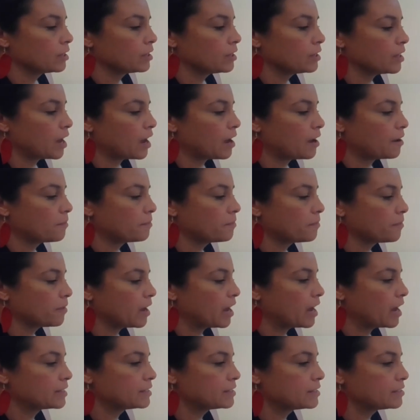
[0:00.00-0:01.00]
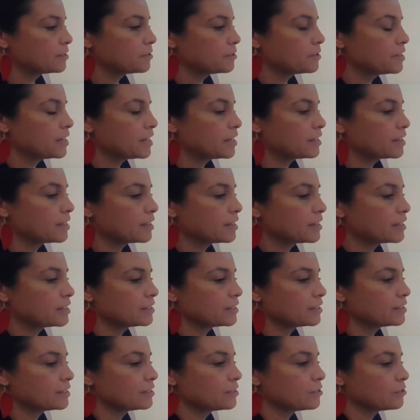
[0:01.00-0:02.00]
yeah, I still think that this
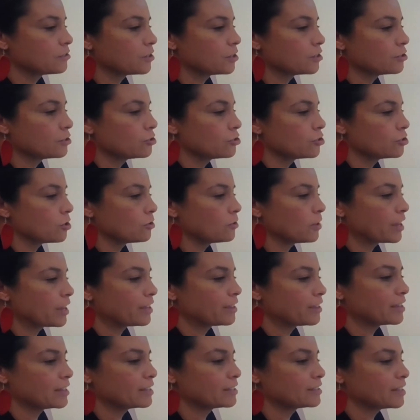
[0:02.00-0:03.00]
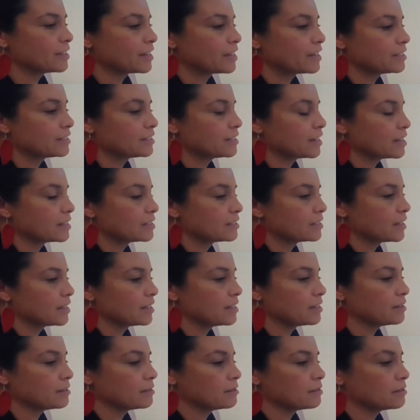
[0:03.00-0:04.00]
is still going to show like this, like
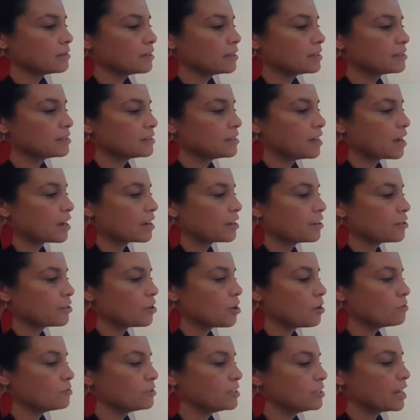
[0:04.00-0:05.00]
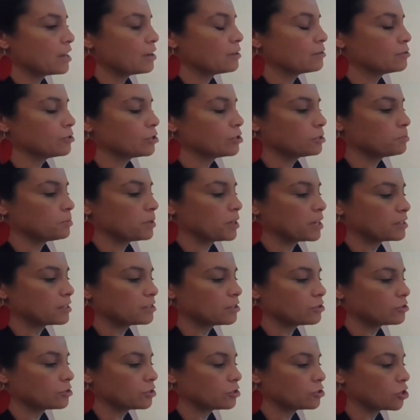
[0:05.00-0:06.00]
it's not going to go down just because
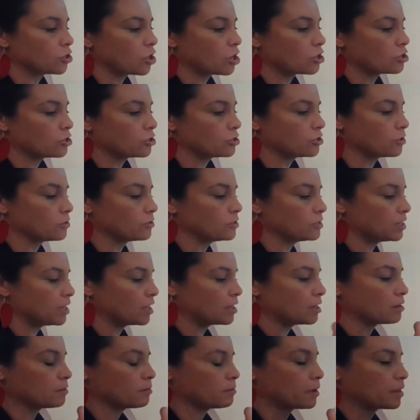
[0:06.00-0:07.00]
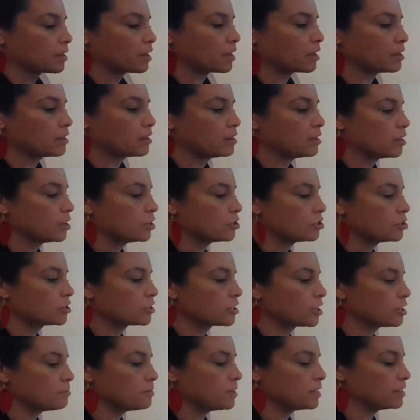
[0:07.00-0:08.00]
there's a charge associated with it. It's just
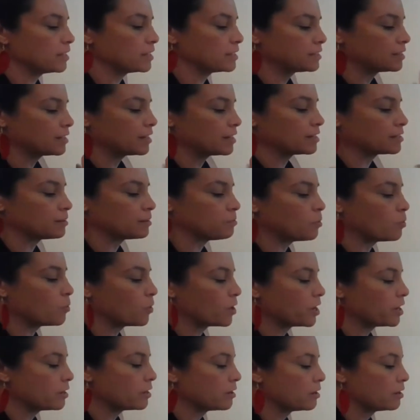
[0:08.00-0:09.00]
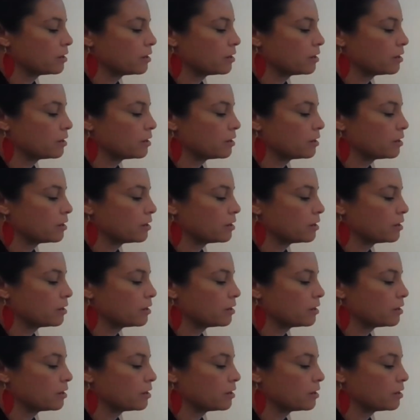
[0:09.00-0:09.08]
going to be listed as a point